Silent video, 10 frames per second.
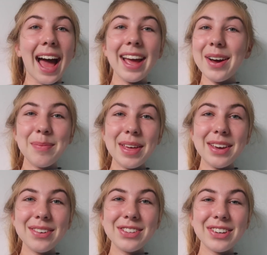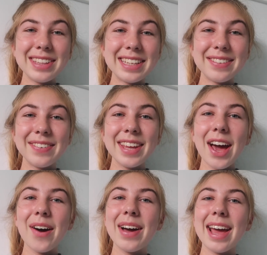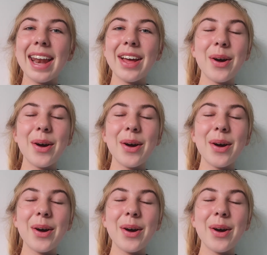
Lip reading: I hope that you enjoyed this video and